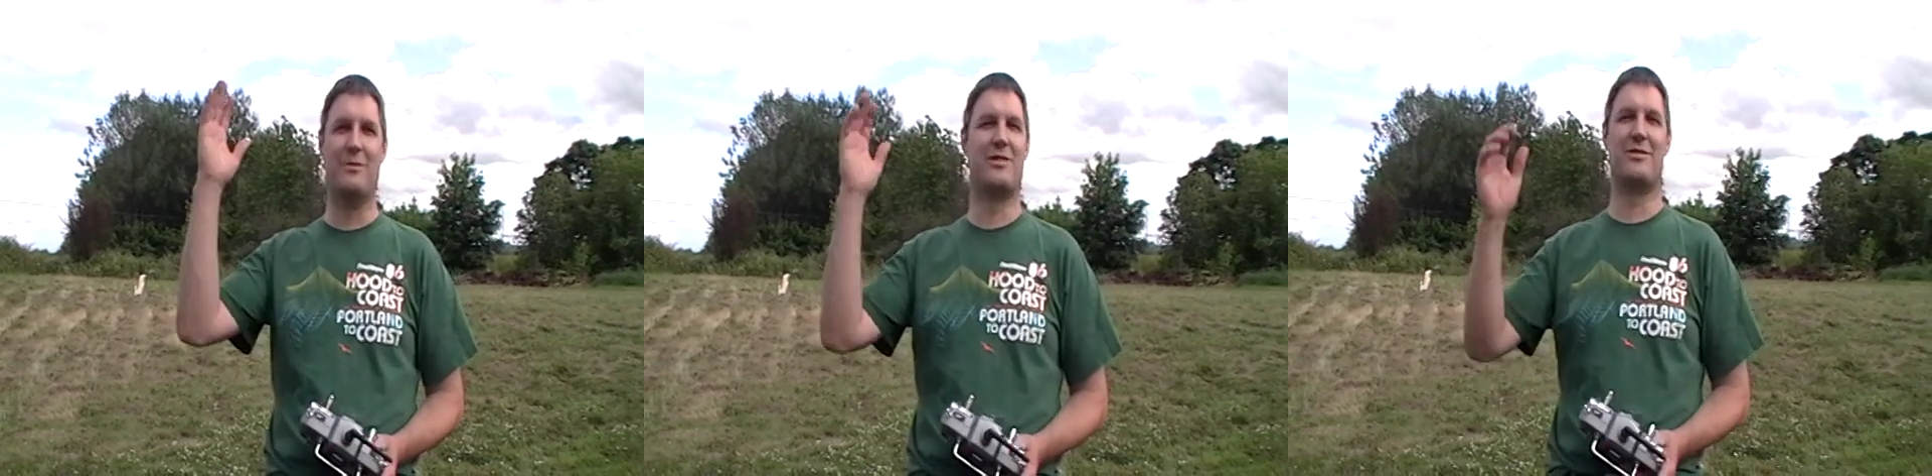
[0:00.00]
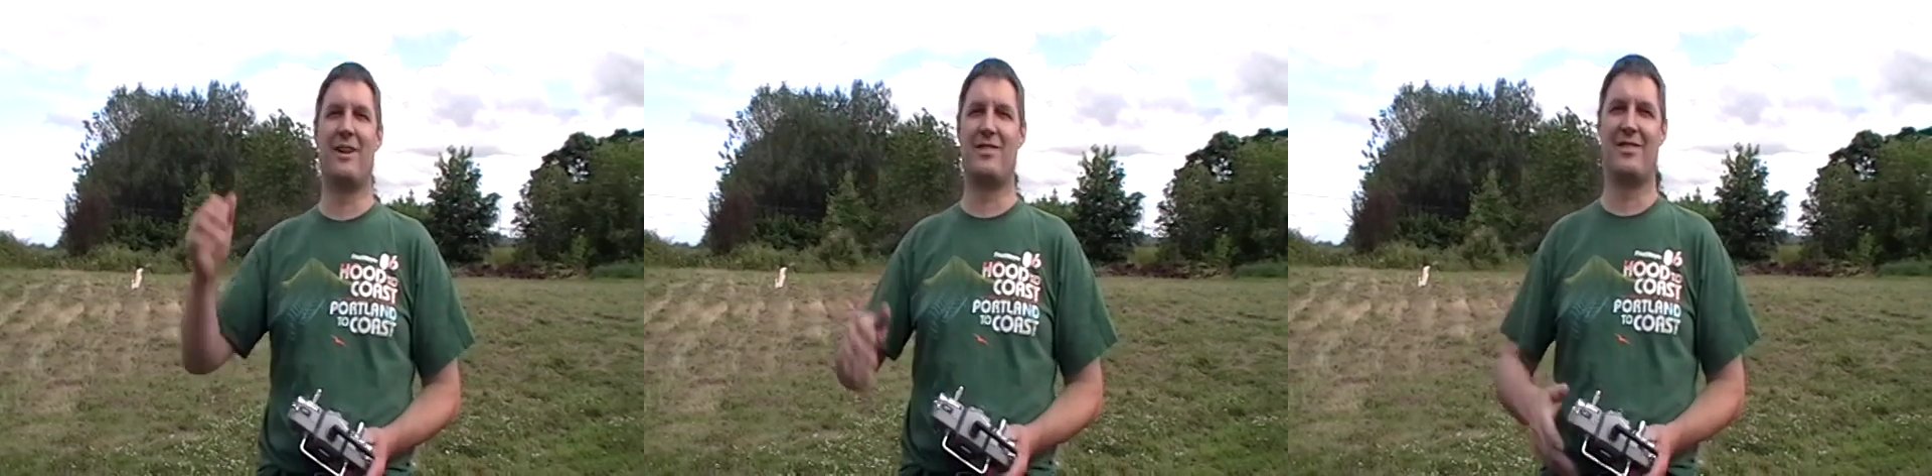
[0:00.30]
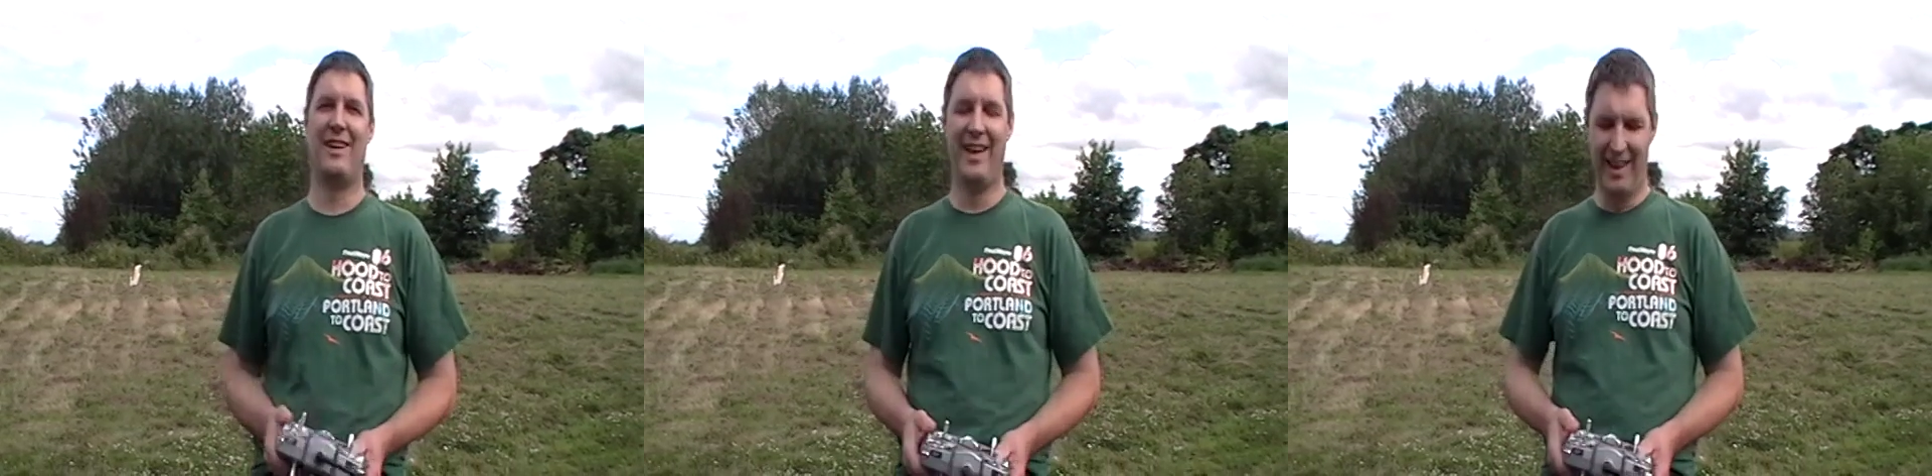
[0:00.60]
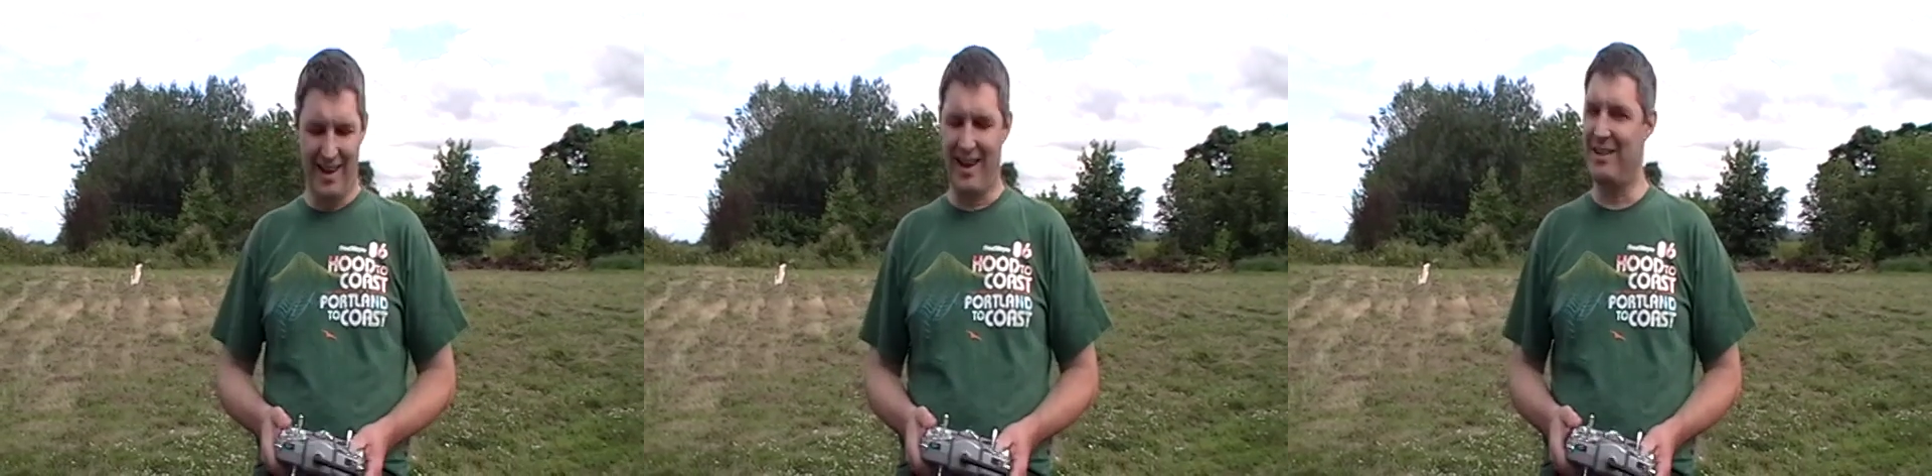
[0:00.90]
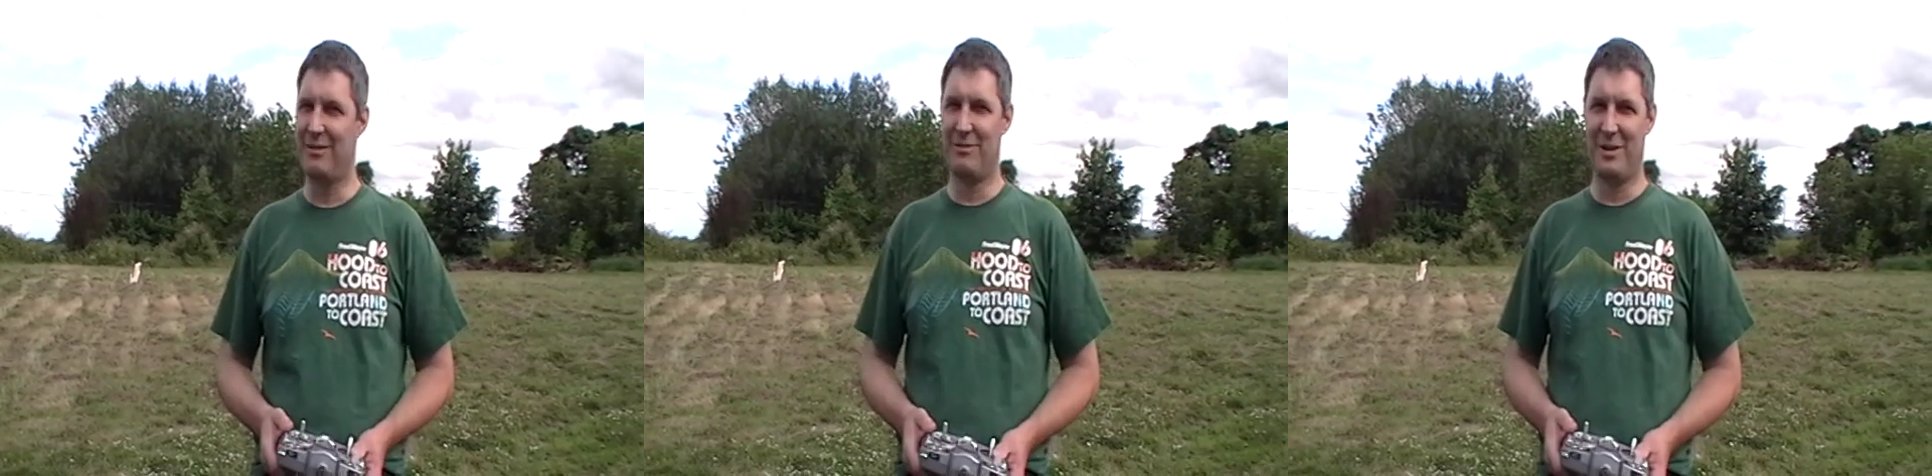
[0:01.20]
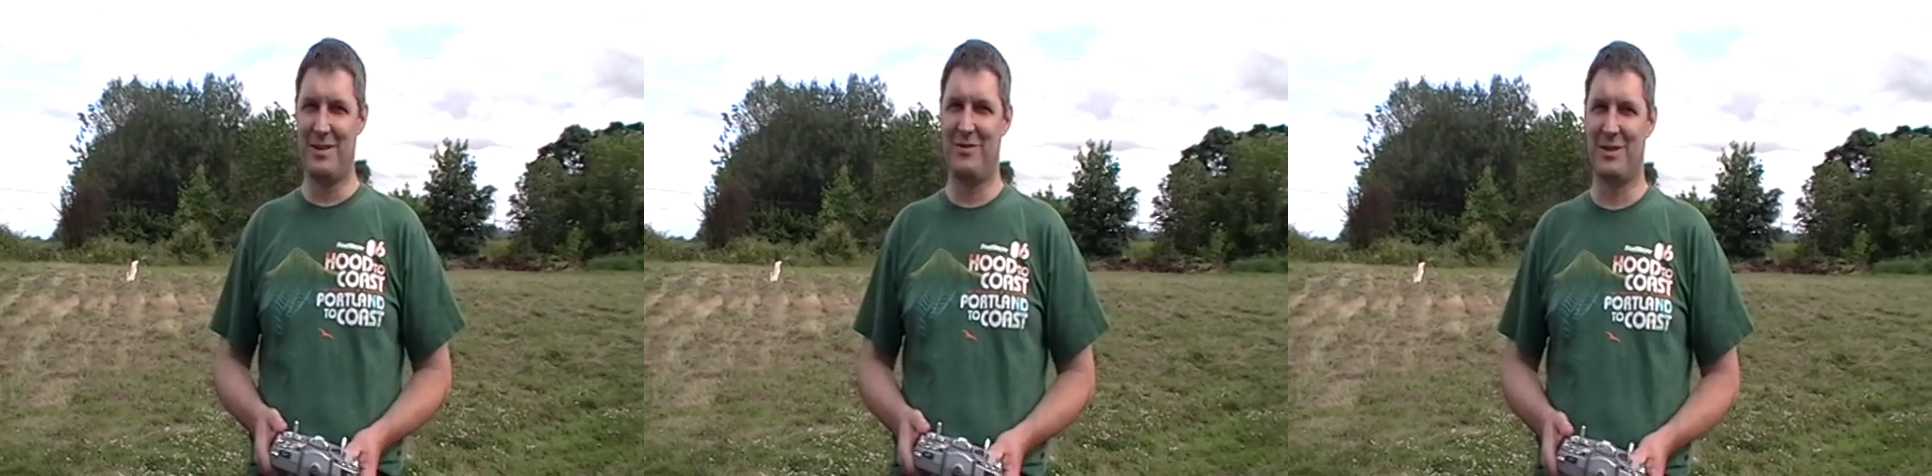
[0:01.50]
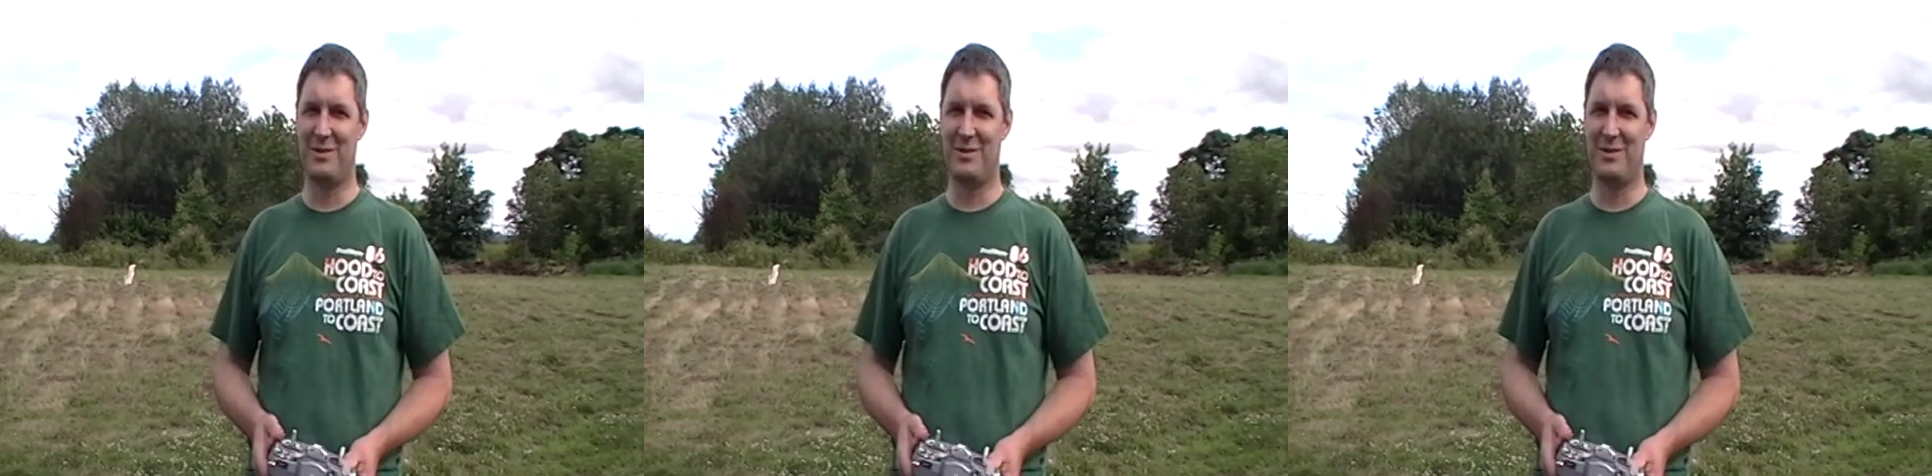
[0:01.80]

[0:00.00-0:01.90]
much thrust, and you really feel